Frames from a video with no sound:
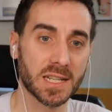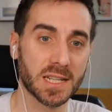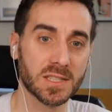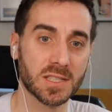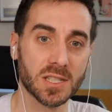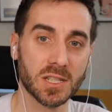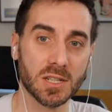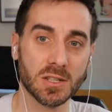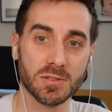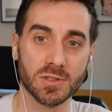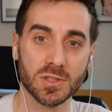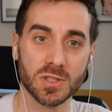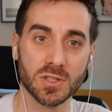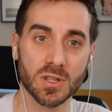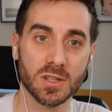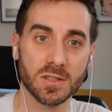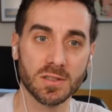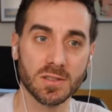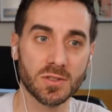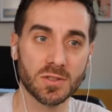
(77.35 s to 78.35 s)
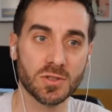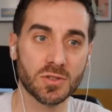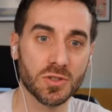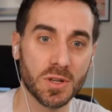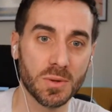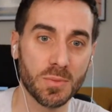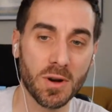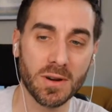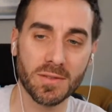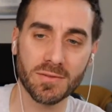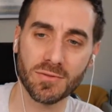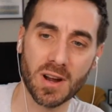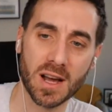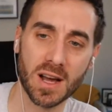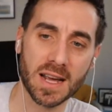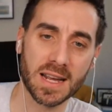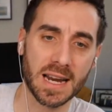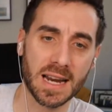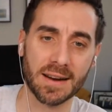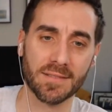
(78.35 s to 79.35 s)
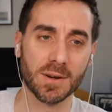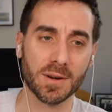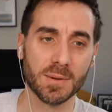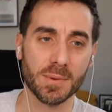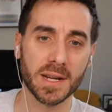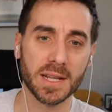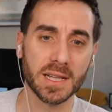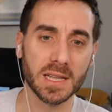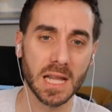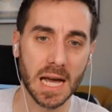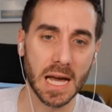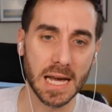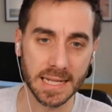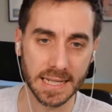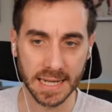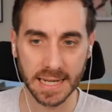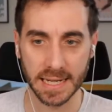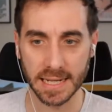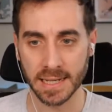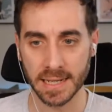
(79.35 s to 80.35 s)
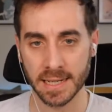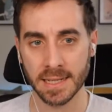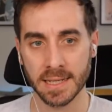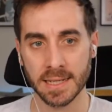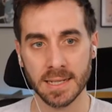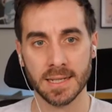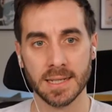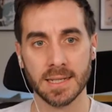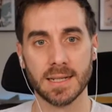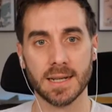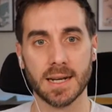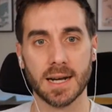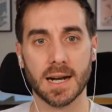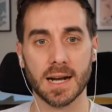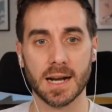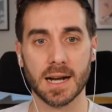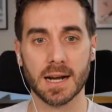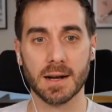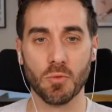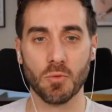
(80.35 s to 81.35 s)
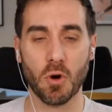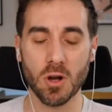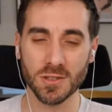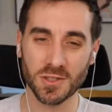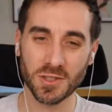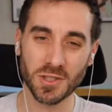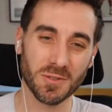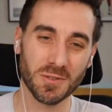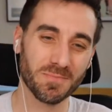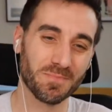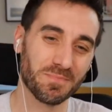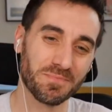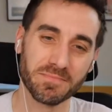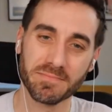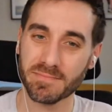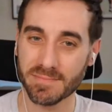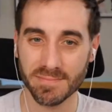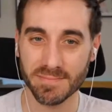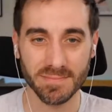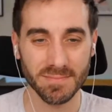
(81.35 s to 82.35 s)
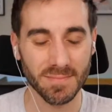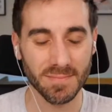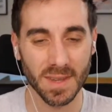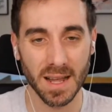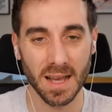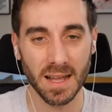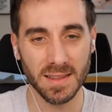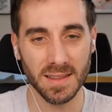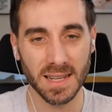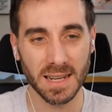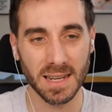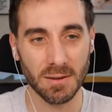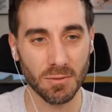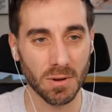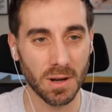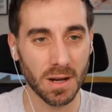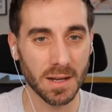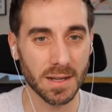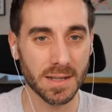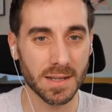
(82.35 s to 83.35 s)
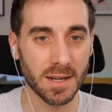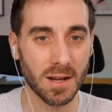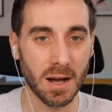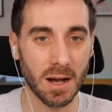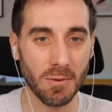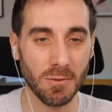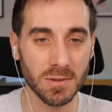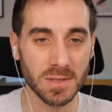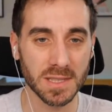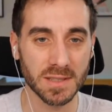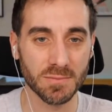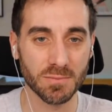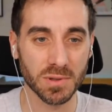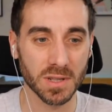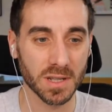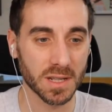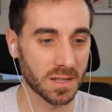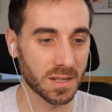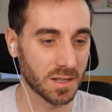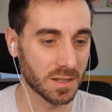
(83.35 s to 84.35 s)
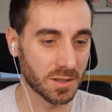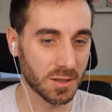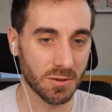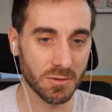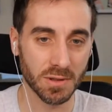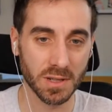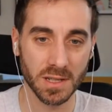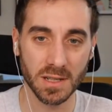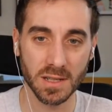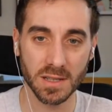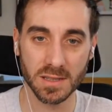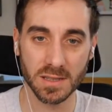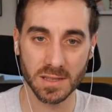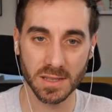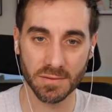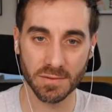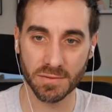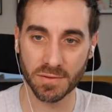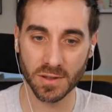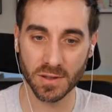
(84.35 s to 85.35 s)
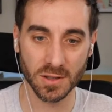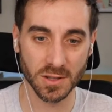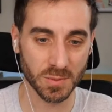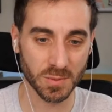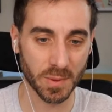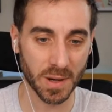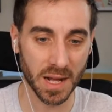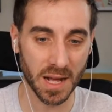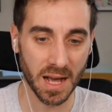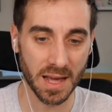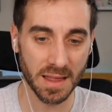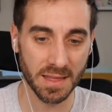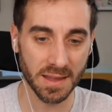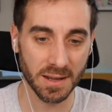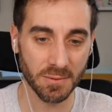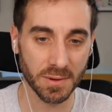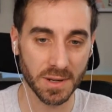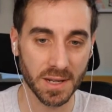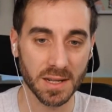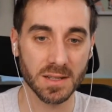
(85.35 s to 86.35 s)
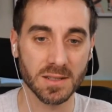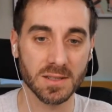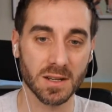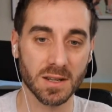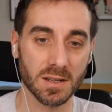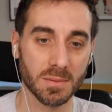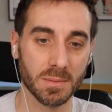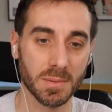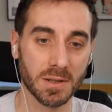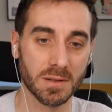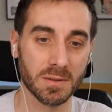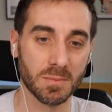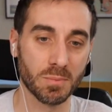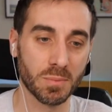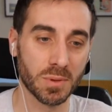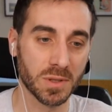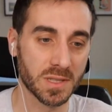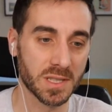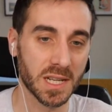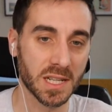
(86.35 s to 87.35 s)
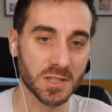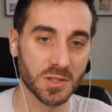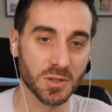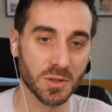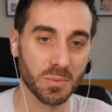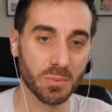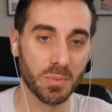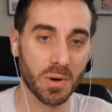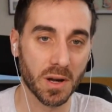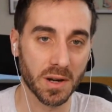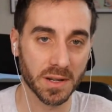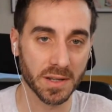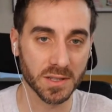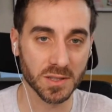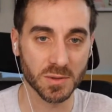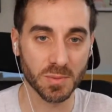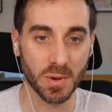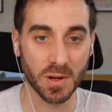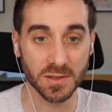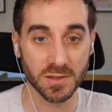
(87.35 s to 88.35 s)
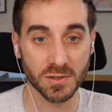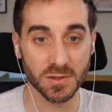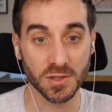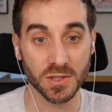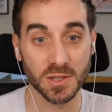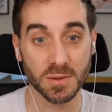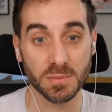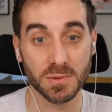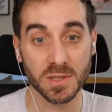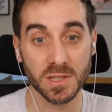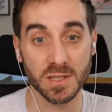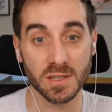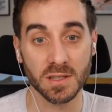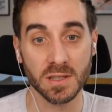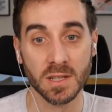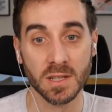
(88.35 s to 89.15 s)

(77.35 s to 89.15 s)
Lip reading: So start the stream off right. Everybody like it. Also, I wasn't even planning on going into this at first, but I think we need to talk about potential budding sponsorships here.